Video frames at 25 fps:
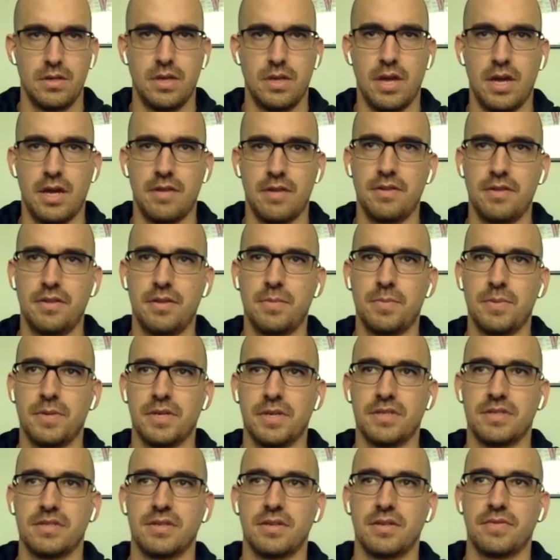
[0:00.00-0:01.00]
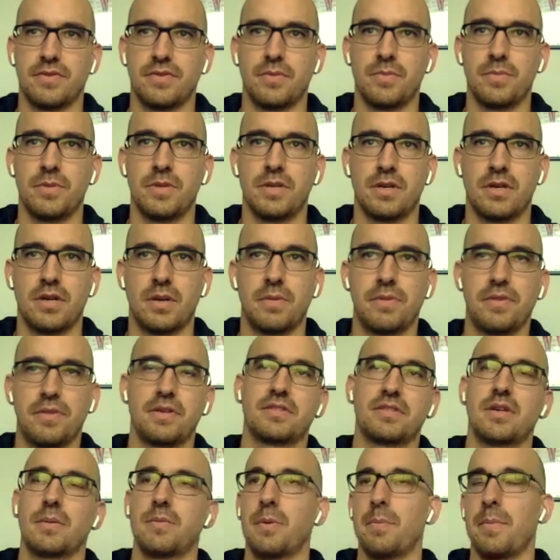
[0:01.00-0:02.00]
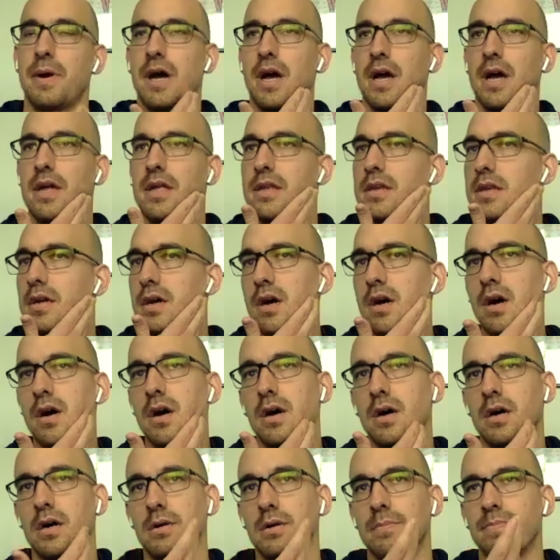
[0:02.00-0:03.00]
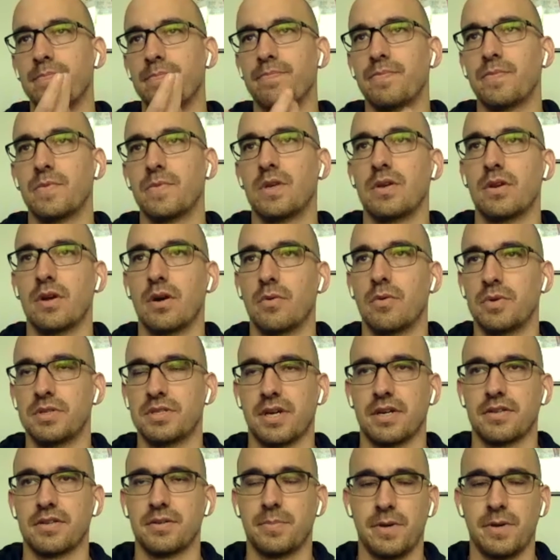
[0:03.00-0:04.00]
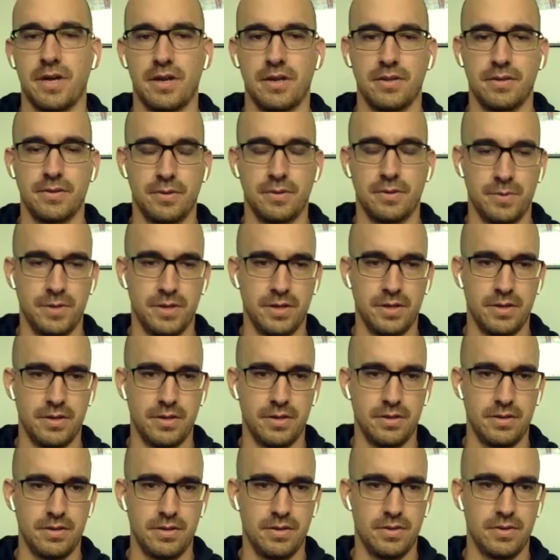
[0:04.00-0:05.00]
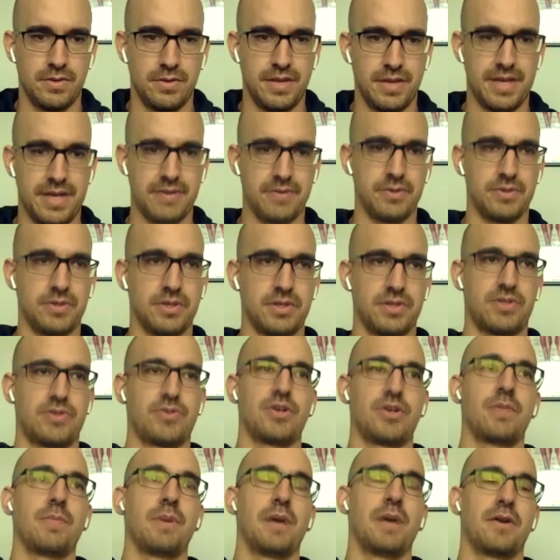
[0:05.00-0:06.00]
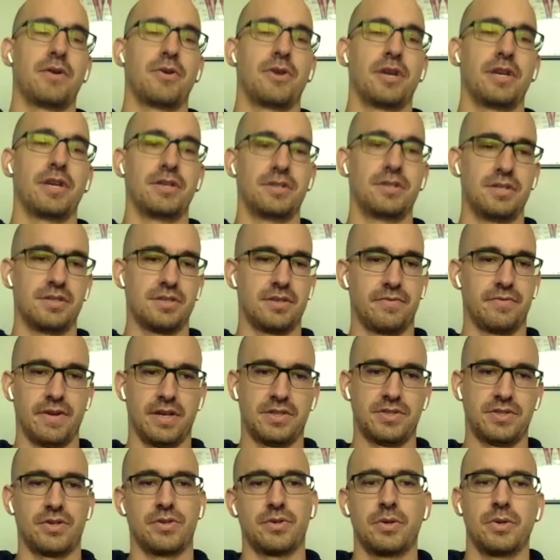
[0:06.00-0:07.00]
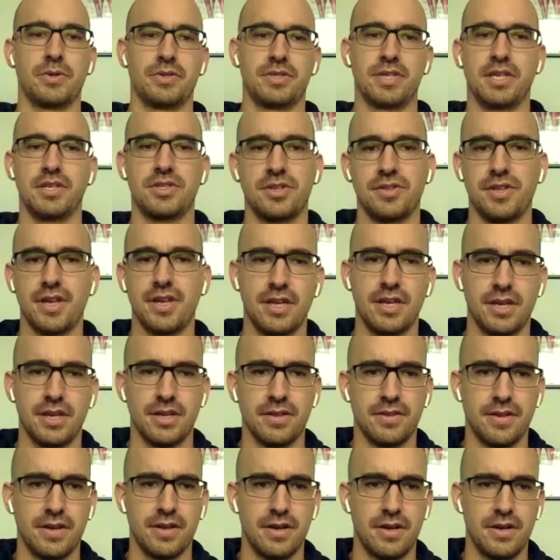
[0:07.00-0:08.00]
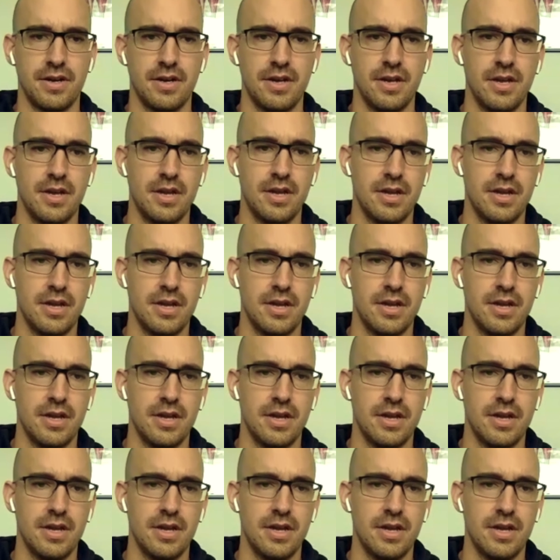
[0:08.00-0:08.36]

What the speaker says: Yeah, I think the biggest thing for me, a couple things come to mind. You know, we talked about a little bit, you know, that those extreme end ranges of external rotation that you get there.